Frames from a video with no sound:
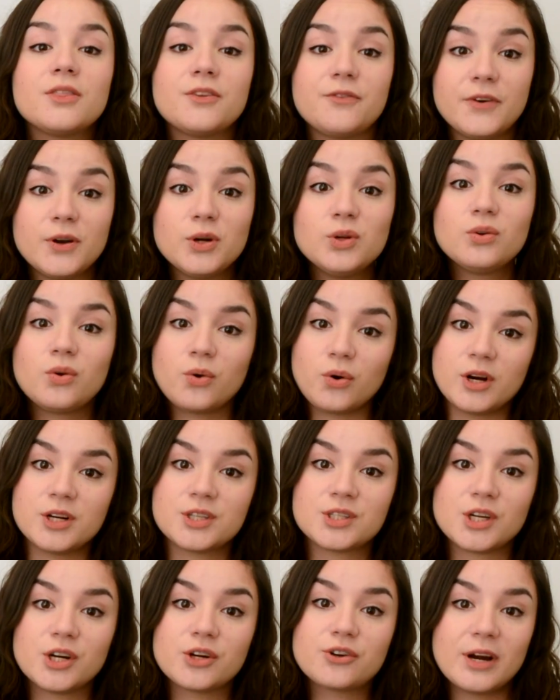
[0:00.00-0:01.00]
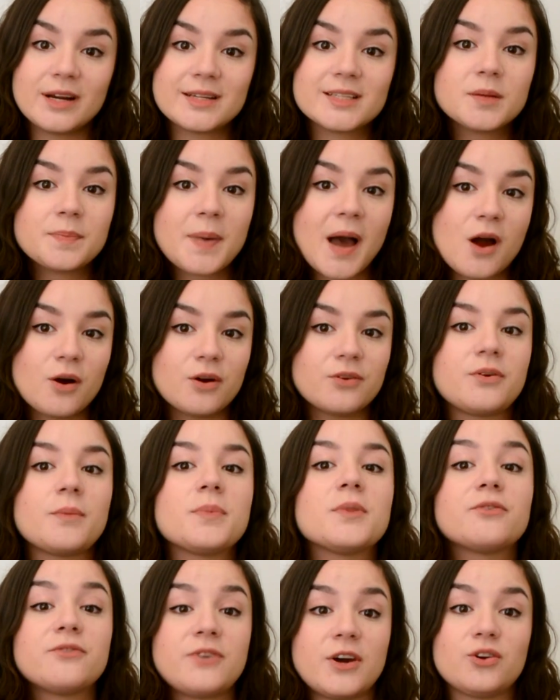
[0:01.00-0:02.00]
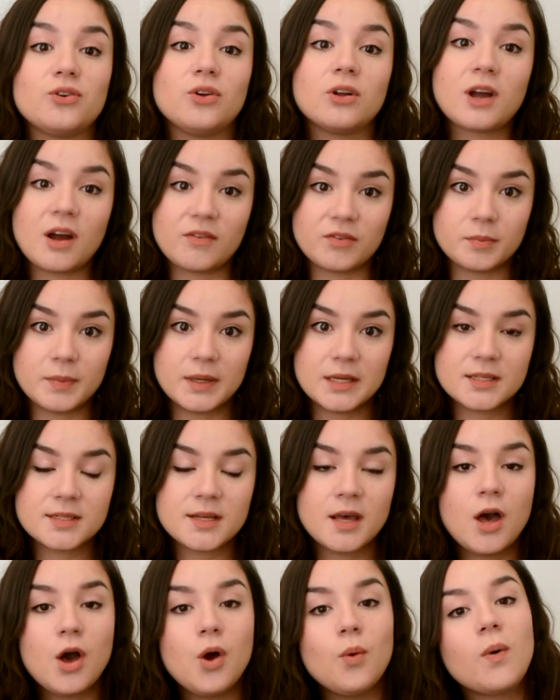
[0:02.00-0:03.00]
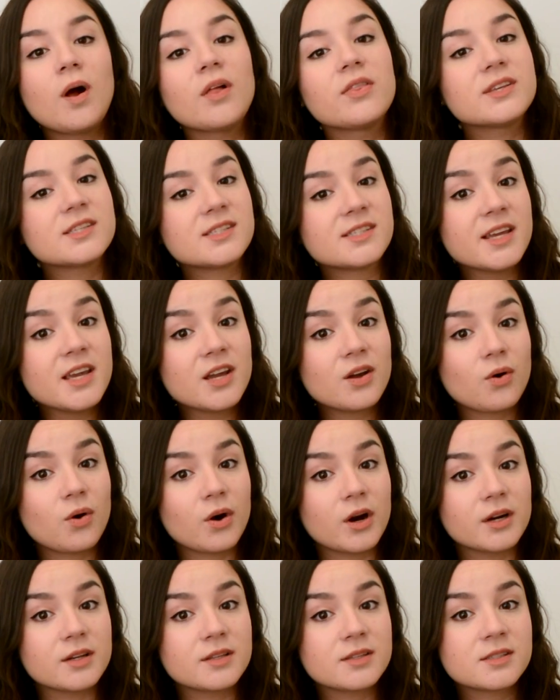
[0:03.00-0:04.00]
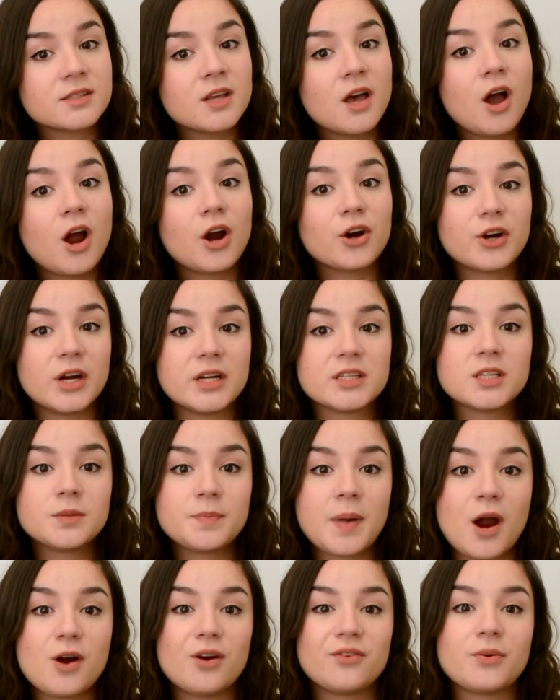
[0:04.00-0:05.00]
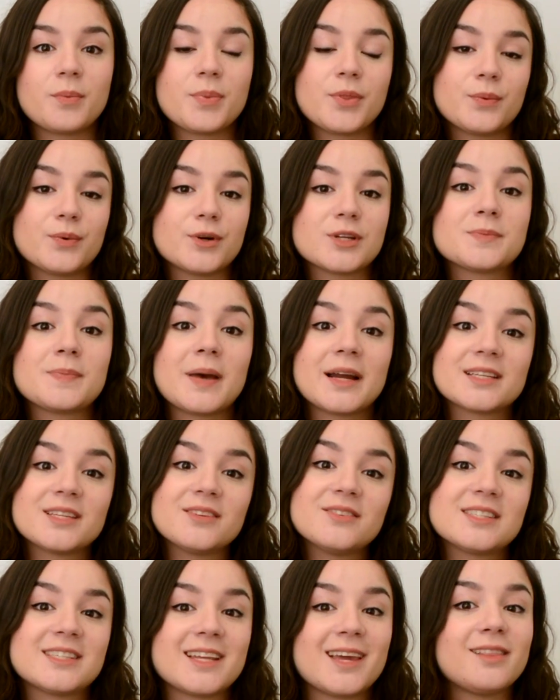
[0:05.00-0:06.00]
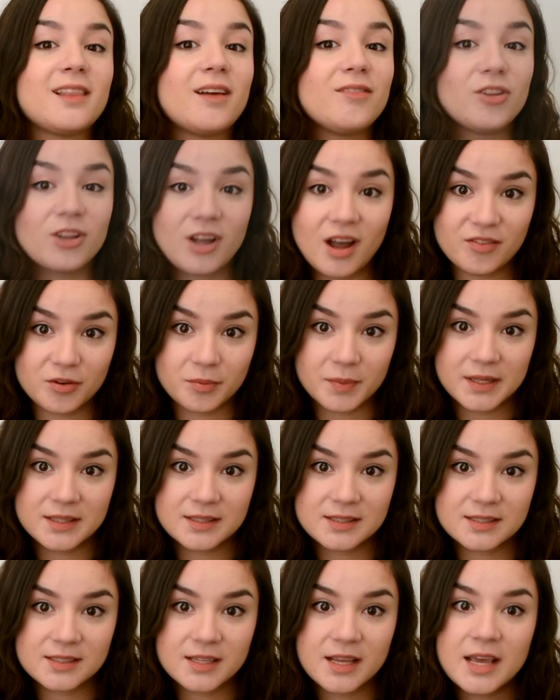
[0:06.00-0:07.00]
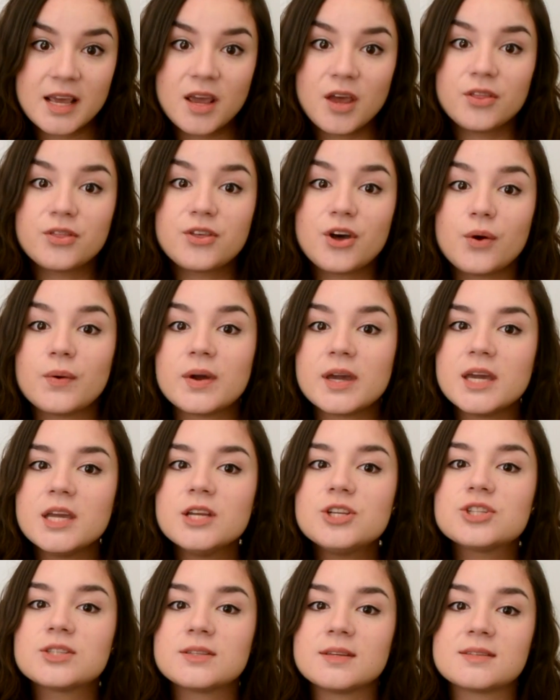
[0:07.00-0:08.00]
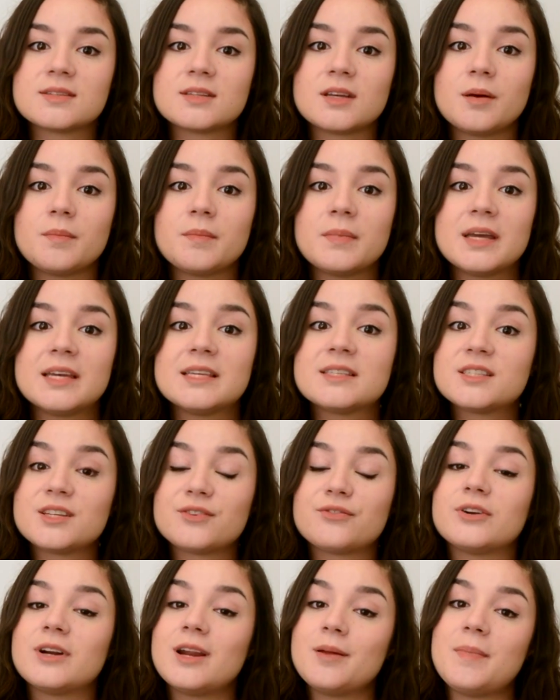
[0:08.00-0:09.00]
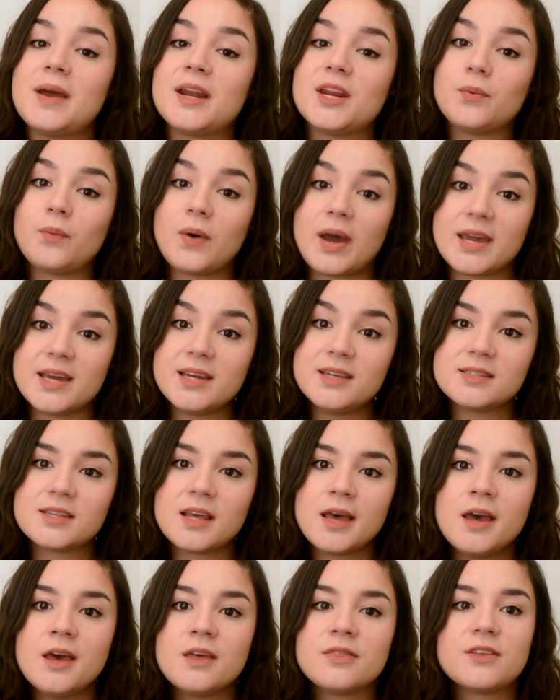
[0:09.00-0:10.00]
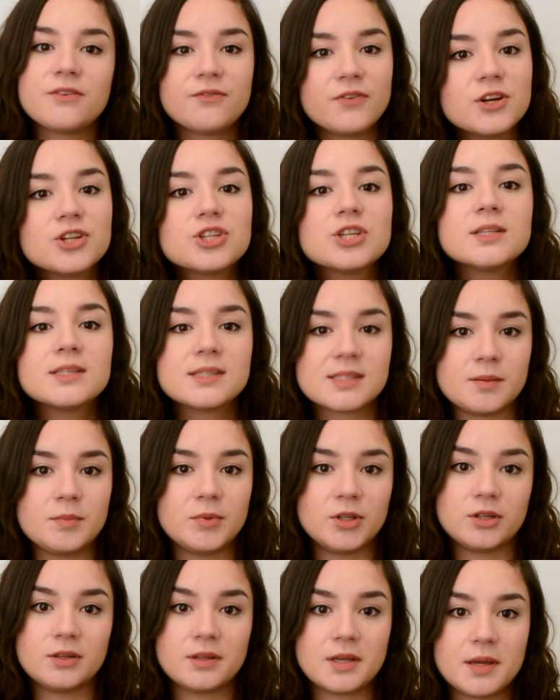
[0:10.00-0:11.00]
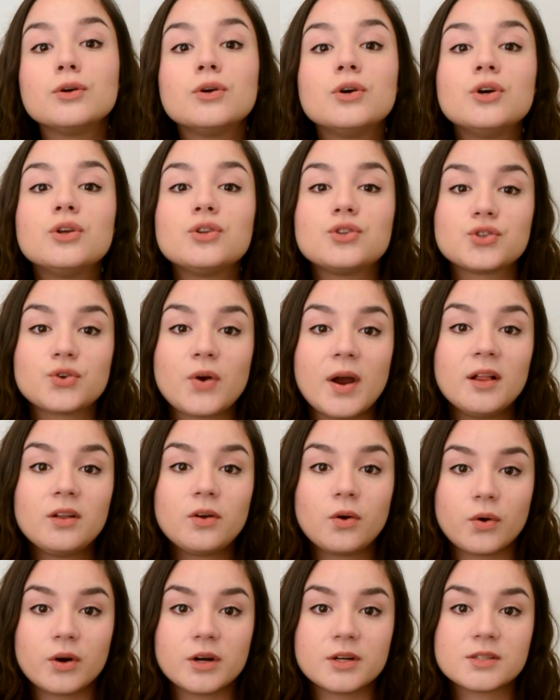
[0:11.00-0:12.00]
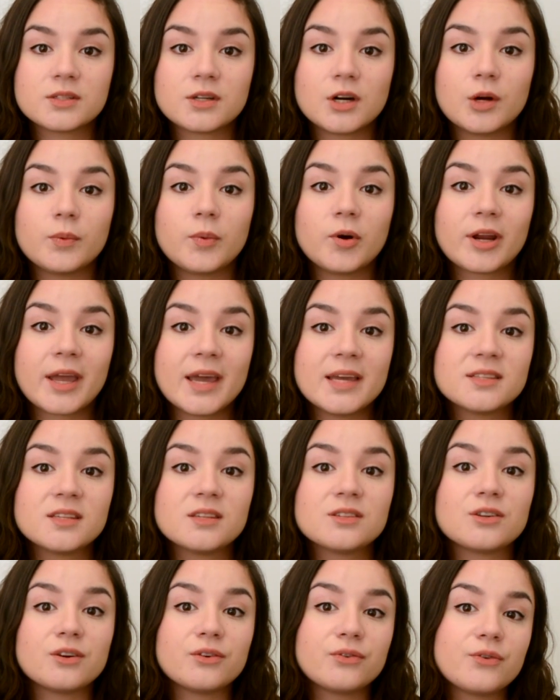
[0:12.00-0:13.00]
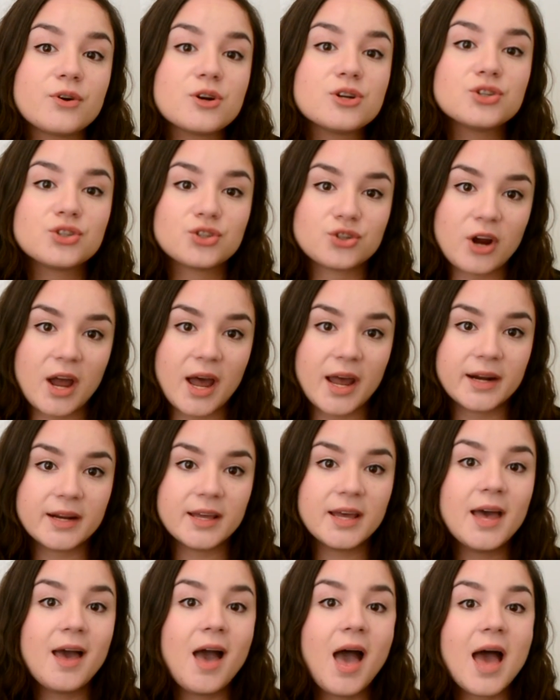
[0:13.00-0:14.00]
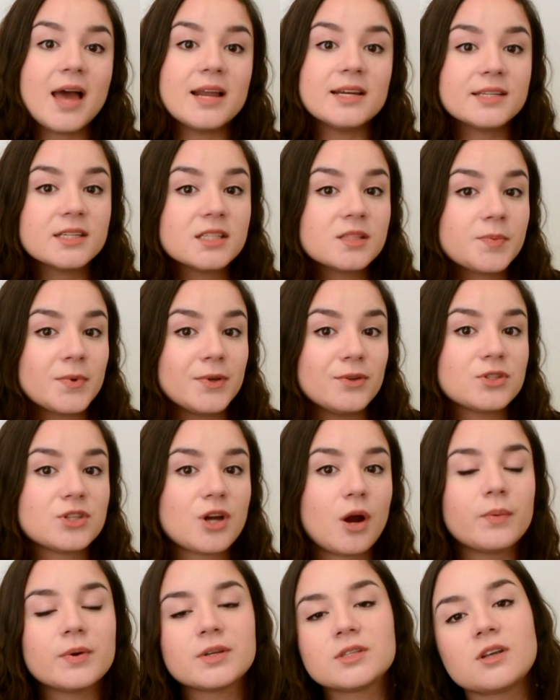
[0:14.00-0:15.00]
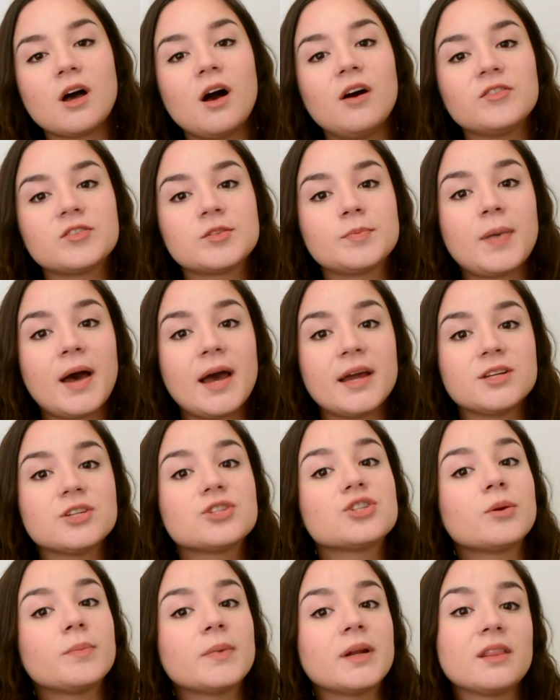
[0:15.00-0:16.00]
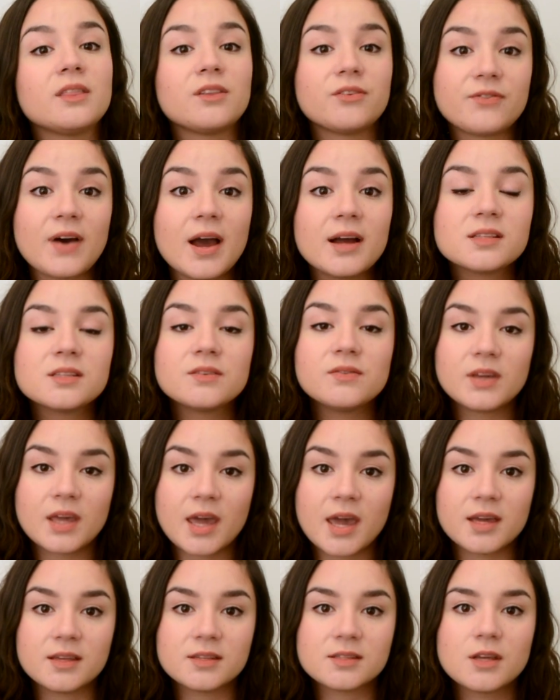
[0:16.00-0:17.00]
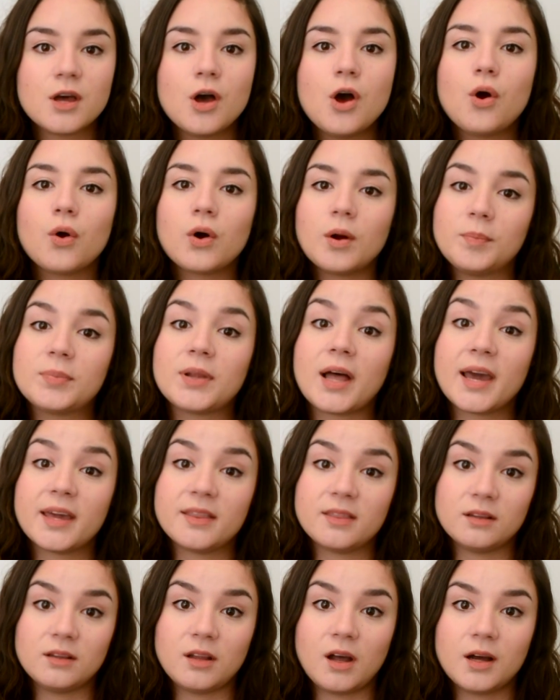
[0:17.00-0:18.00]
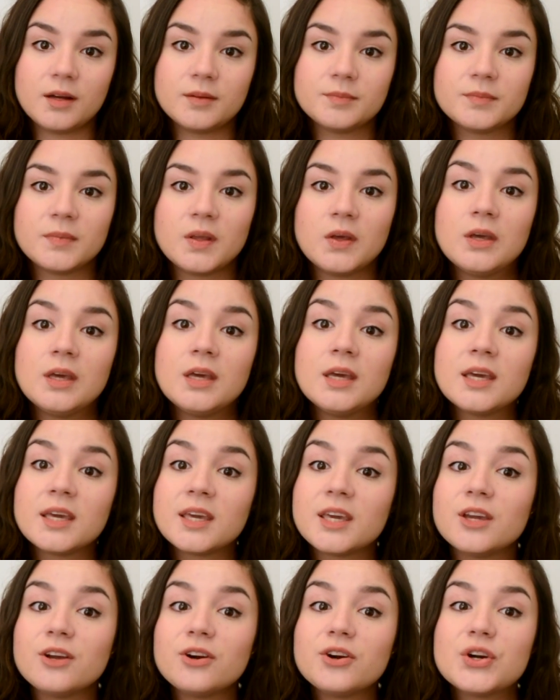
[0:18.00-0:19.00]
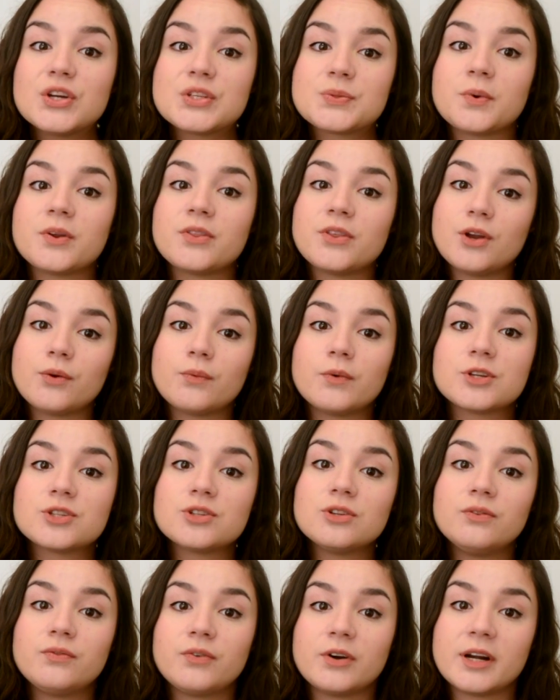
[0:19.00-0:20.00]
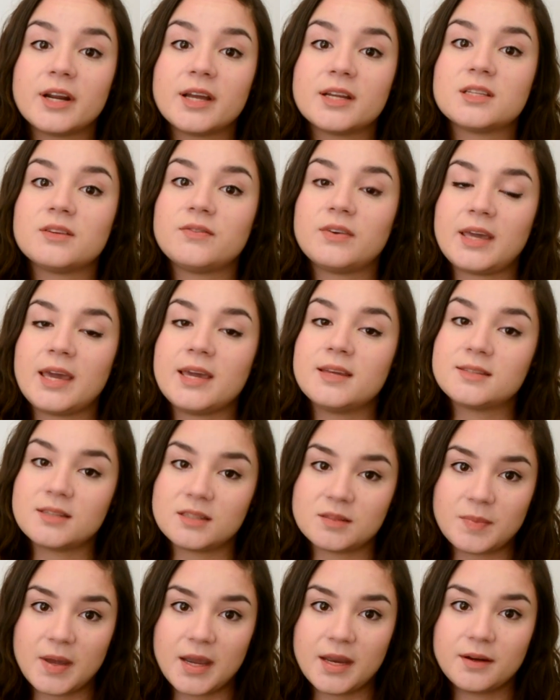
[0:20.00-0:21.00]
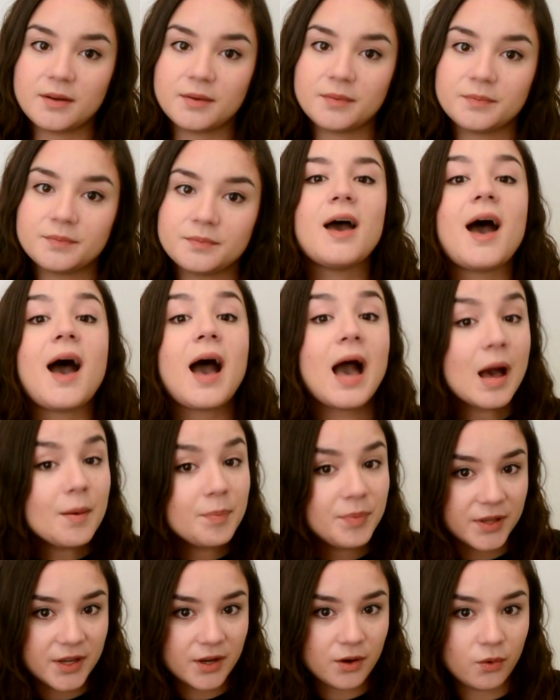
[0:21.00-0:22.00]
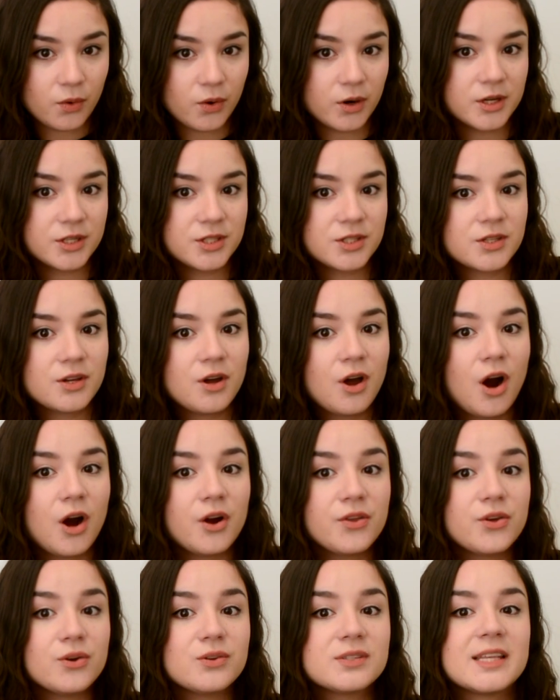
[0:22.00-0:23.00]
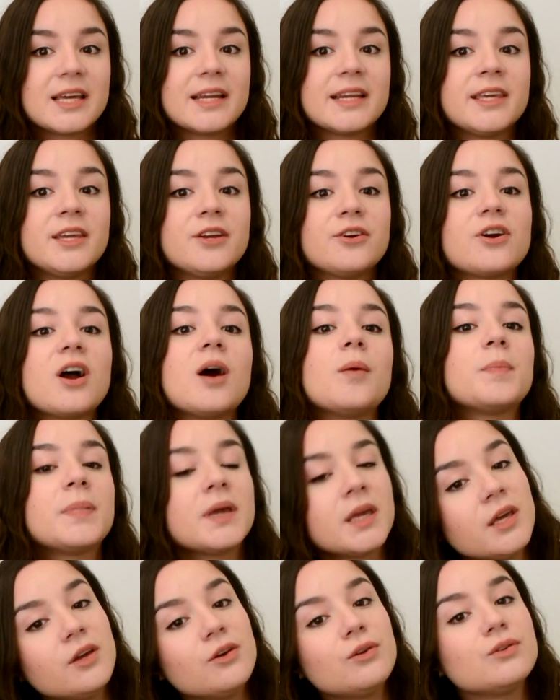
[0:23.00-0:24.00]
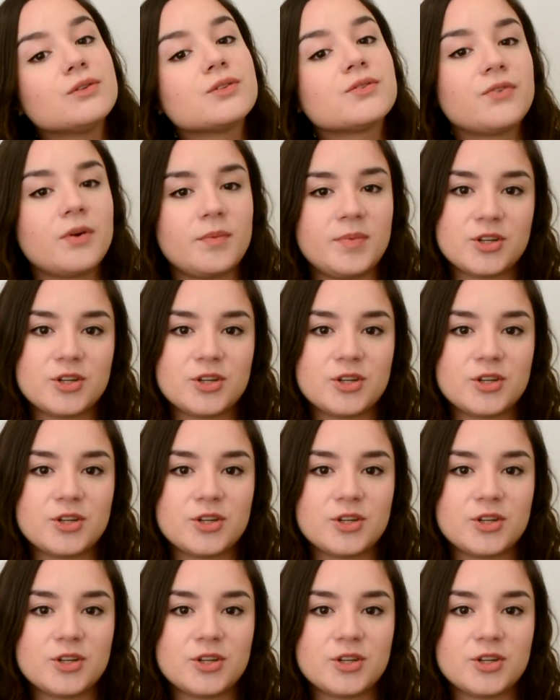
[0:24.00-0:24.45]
The federal courts are granted power from the federal government, while the state courts are granted power from the respective state-level governments. Though each system is different in many ways, they function similarly. Trial courts are where cases are first tried and disputes are resolved by determining the facts of a case or applying the law. Here is where the original verdict of a case is made. Appellate courts are those that hear appeals from